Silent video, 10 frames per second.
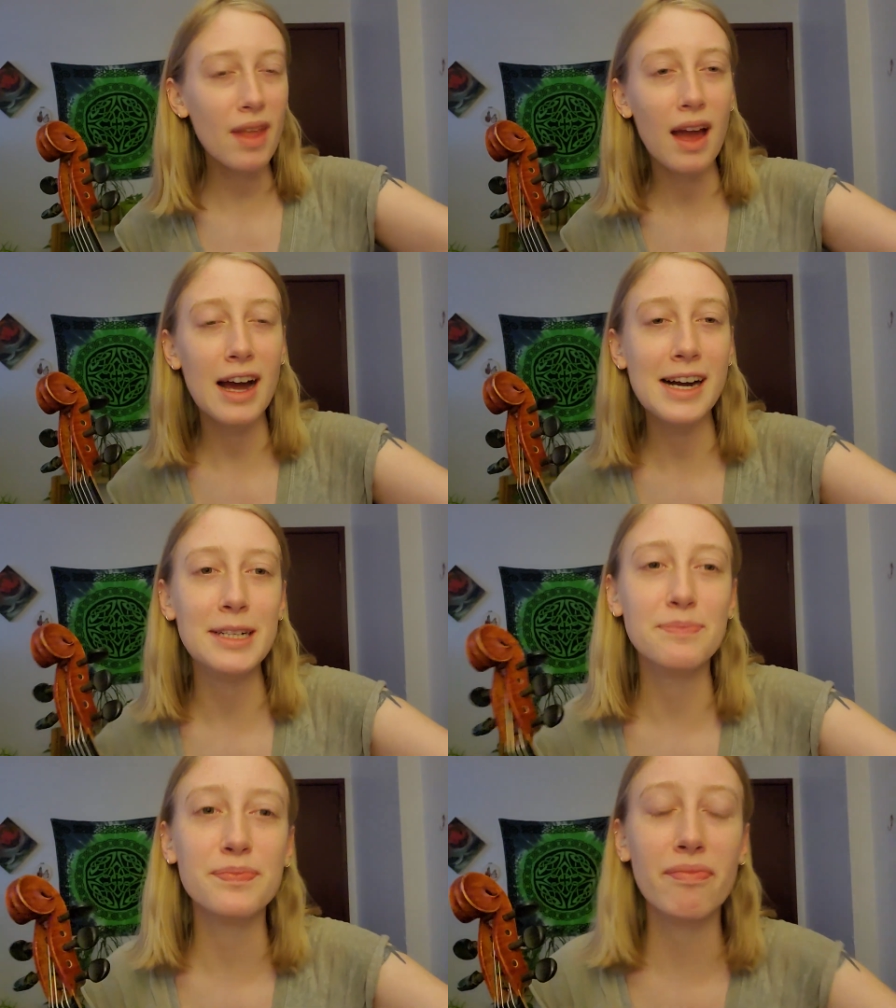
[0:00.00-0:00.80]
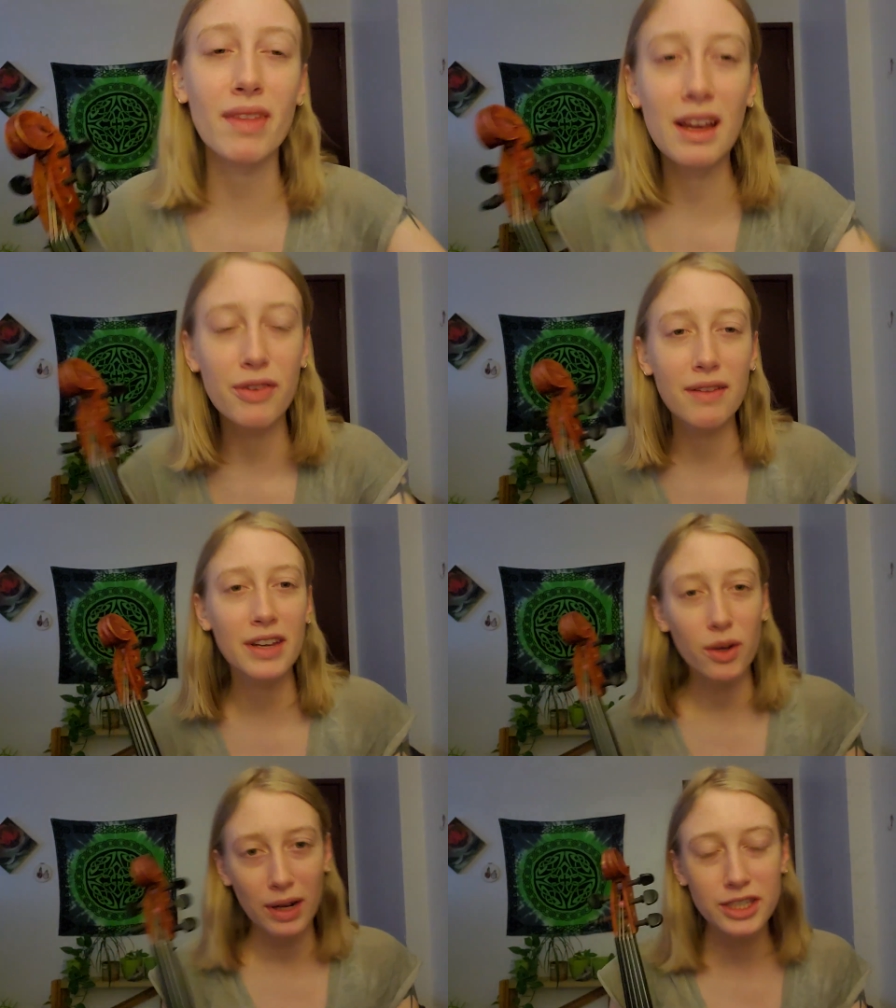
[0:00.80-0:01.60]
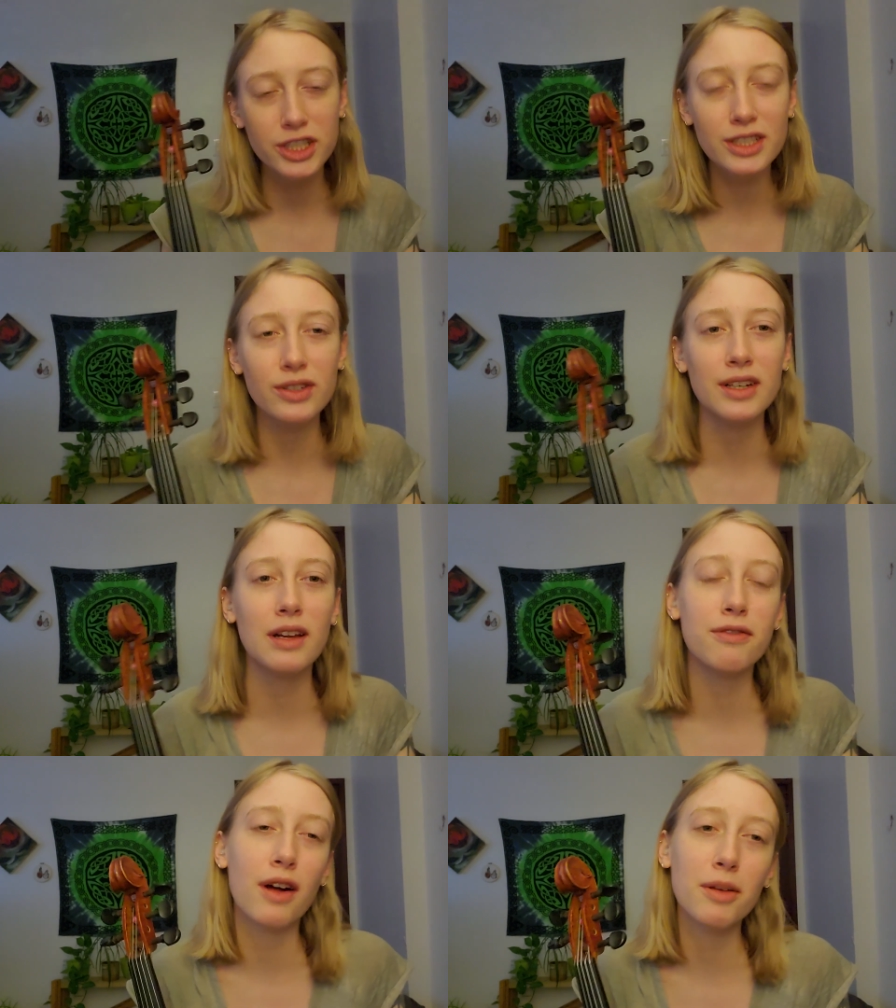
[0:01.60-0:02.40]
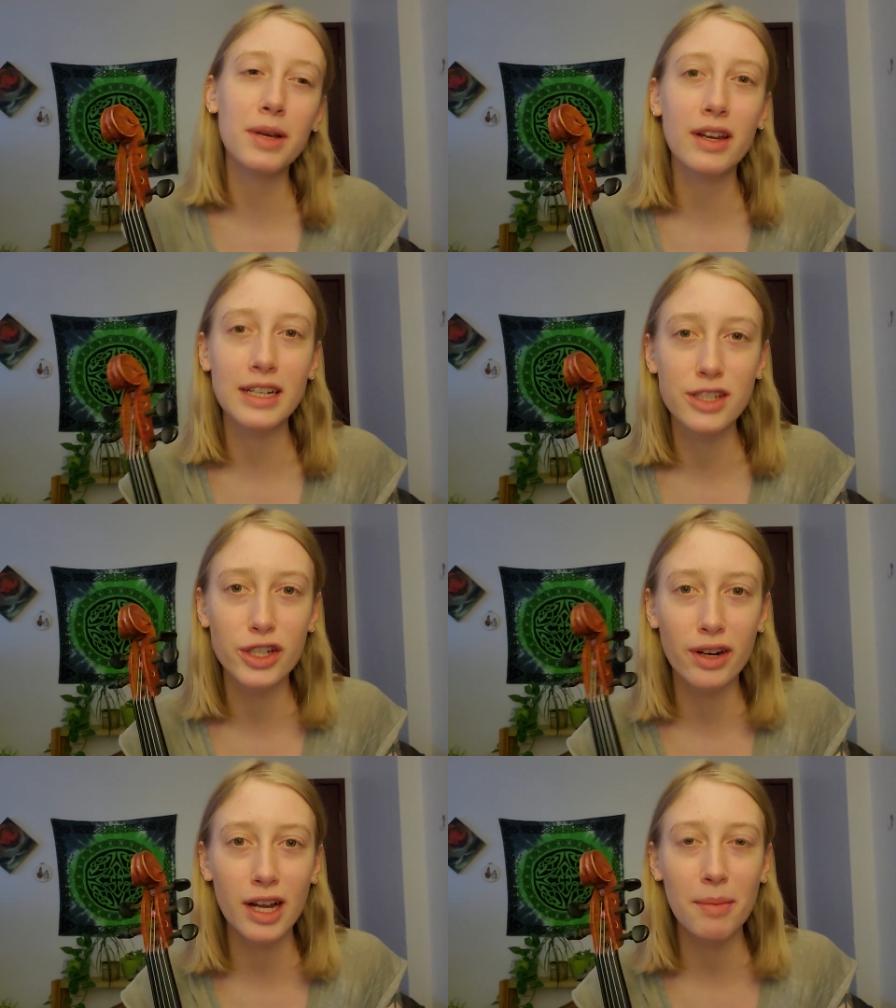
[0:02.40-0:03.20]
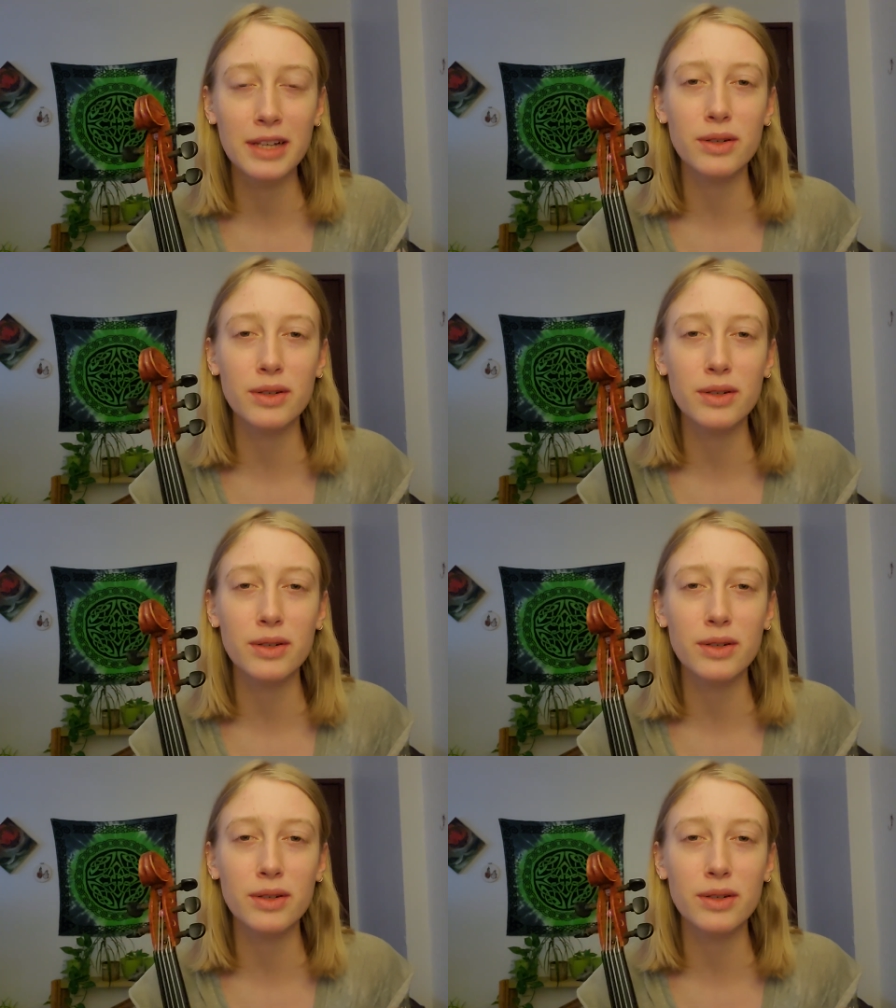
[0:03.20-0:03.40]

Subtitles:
And if you have any questions, you can follow me on Instagram.